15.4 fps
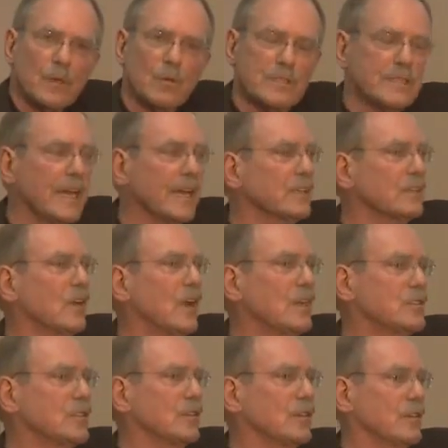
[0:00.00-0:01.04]
with
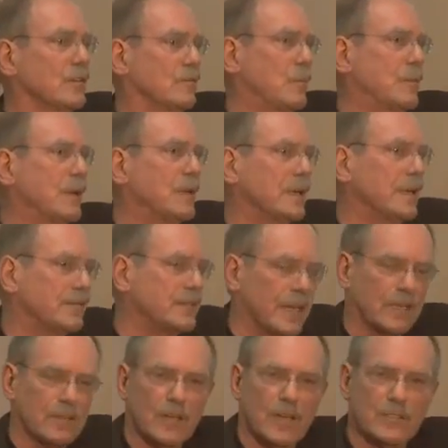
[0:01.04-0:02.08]
technological, the rapidity of
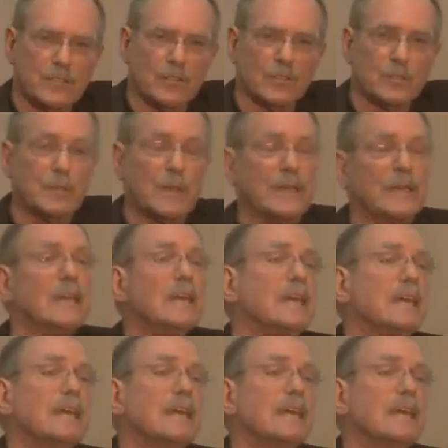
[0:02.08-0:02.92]
technological speed?